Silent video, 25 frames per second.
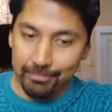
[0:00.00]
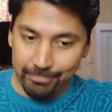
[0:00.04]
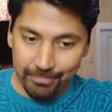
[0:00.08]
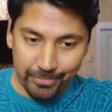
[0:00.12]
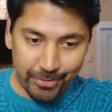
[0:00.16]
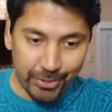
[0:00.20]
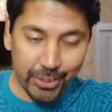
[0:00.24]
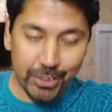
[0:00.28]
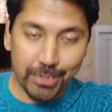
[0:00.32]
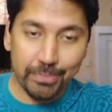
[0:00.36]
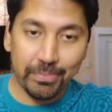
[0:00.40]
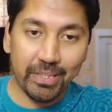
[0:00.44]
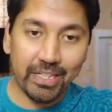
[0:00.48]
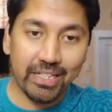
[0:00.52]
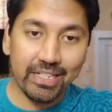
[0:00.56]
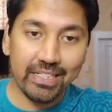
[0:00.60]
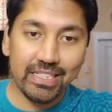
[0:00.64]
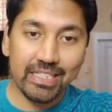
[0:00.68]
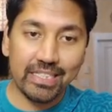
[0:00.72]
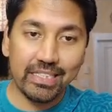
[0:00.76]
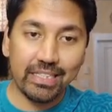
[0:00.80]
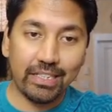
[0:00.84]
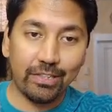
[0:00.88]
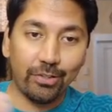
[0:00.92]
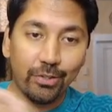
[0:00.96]
Just
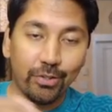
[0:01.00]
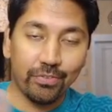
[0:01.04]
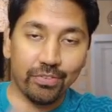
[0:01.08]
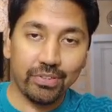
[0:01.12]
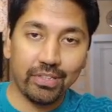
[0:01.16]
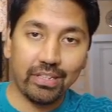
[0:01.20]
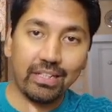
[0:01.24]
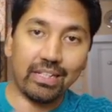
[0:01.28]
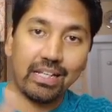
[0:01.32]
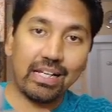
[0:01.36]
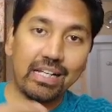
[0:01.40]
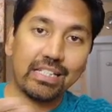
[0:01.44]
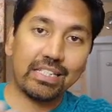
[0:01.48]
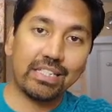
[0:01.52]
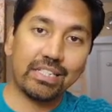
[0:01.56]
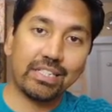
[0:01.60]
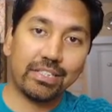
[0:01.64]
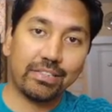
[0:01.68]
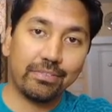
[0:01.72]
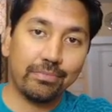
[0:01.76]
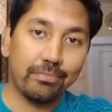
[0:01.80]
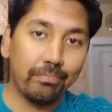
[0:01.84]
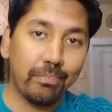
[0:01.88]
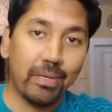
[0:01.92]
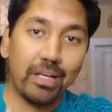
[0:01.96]
because over the
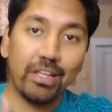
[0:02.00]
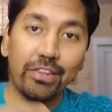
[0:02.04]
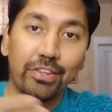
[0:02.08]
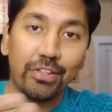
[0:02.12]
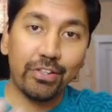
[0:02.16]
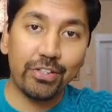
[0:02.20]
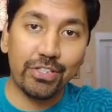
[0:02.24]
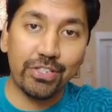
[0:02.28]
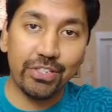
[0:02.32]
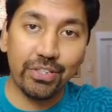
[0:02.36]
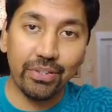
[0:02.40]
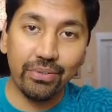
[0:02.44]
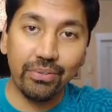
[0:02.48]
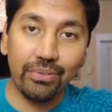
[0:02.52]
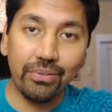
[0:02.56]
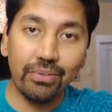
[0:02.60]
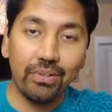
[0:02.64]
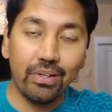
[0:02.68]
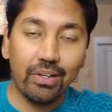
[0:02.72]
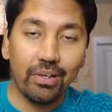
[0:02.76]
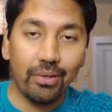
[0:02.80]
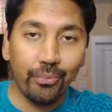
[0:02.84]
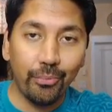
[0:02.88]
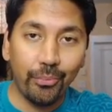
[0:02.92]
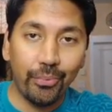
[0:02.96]
last month or so,
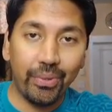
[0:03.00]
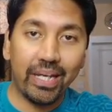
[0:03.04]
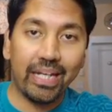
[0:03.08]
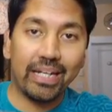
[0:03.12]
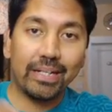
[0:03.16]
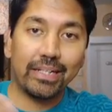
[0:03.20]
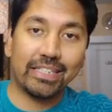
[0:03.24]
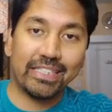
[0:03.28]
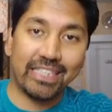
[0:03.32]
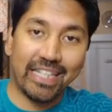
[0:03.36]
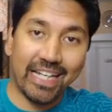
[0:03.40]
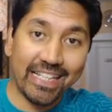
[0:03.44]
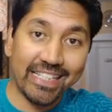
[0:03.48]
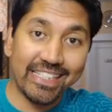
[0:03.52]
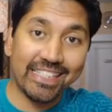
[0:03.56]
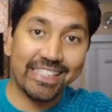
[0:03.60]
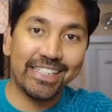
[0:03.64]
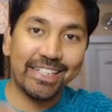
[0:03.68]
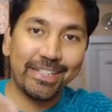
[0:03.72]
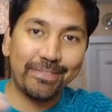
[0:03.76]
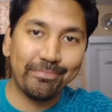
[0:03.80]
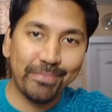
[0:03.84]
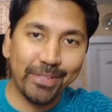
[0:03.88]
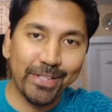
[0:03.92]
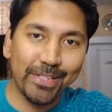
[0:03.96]
we had
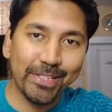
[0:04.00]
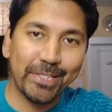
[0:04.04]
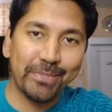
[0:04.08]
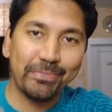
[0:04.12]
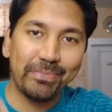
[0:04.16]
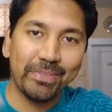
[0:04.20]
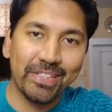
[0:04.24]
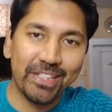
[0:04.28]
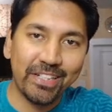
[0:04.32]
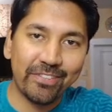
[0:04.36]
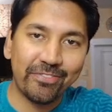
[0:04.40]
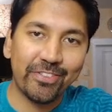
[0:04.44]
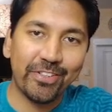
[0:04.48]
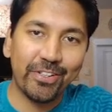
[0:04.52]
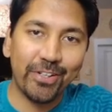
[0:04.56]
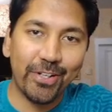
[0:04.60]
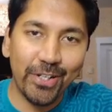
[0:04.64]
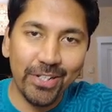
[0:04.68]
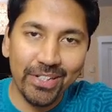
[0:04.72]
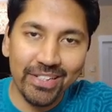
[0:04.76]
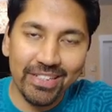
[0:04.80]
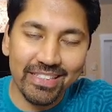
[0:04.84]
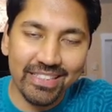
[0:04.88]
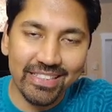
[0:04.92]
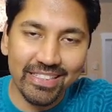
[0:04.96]
tested multiple different
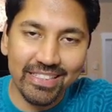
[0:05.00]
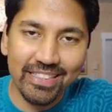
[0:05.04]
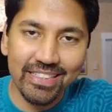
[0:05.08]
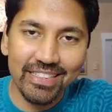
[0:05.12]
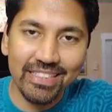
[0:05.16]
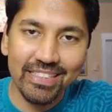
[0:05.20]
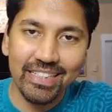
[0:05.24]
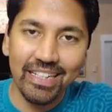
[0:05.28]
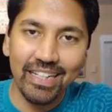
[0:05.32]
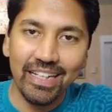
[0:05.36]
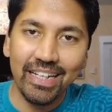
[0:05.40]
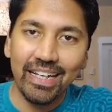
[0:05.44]
audiences,